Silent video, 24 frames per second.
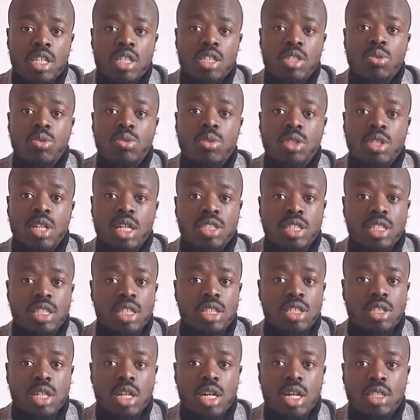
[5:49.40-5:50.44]
You'll just need to
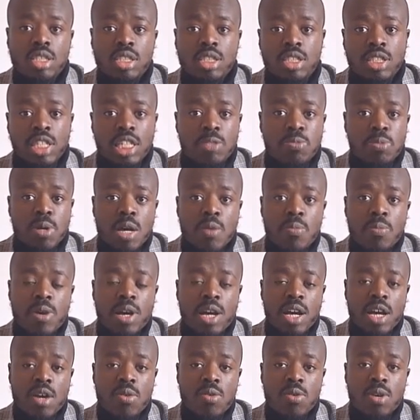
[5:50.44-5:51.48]
charge the £6 per
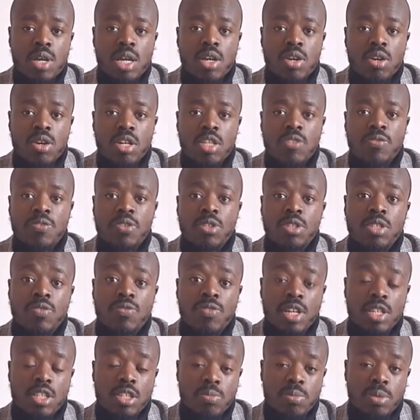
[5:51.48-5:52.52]
hour it costs for you to
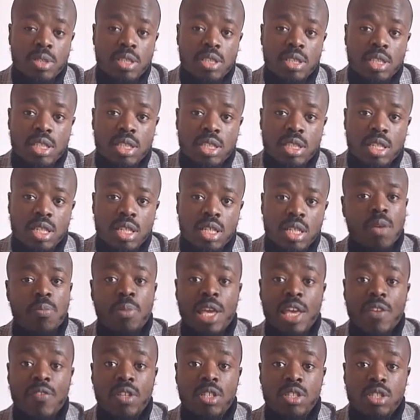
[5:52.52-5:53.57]
run your business. But
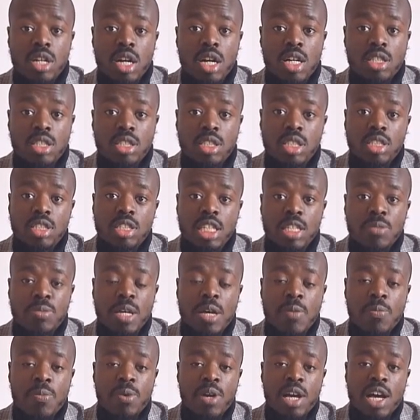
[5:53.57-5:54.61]
even charging a
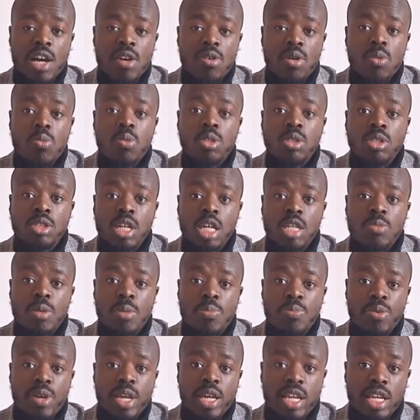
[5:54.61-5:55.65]
£6 per hour would just be
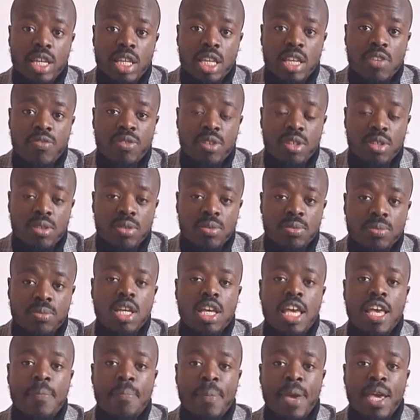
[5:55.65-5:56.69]
breaking even.
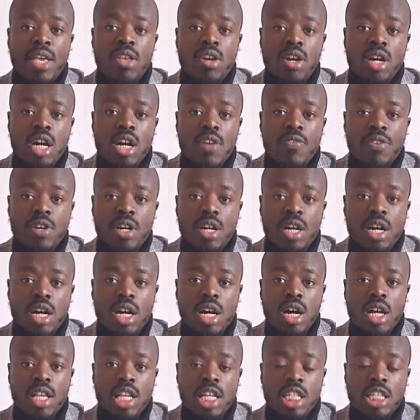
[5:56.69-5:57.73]
It may not cover
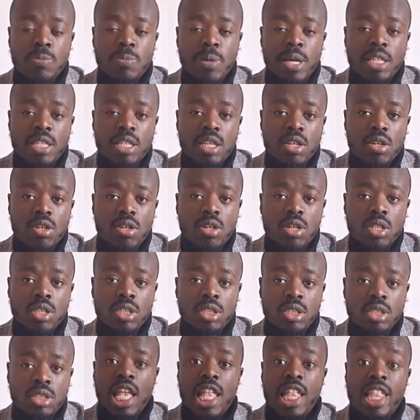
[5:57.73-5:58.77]
unexpected
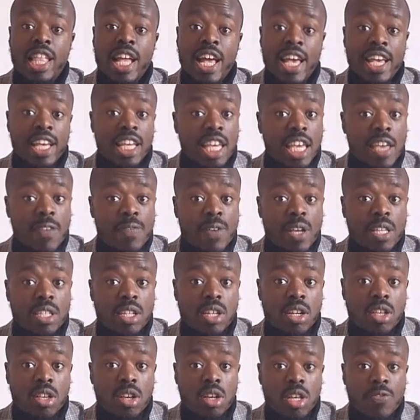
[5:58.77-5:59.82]
costs, like if you have to
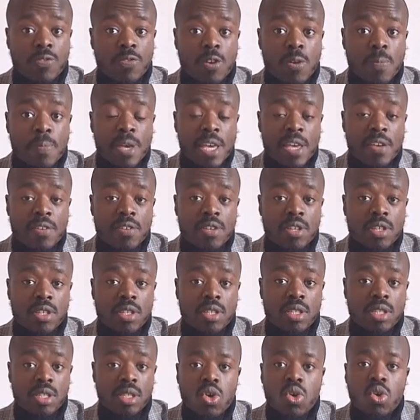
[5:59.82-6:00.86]
close for a period,
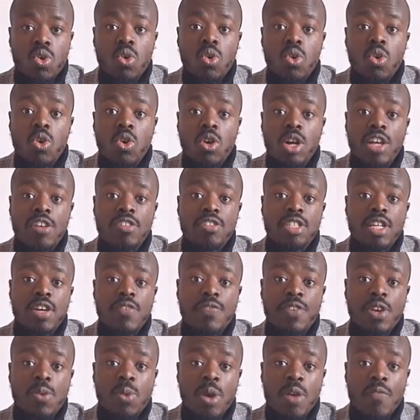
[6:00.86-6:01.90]
or if
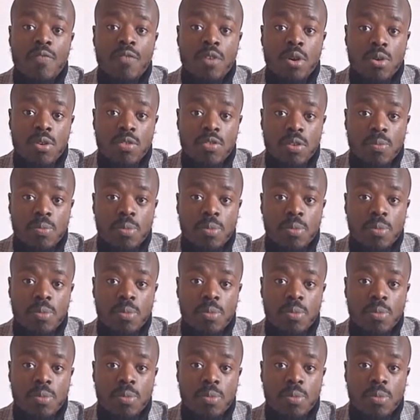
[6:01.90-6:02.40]
something went wrong with your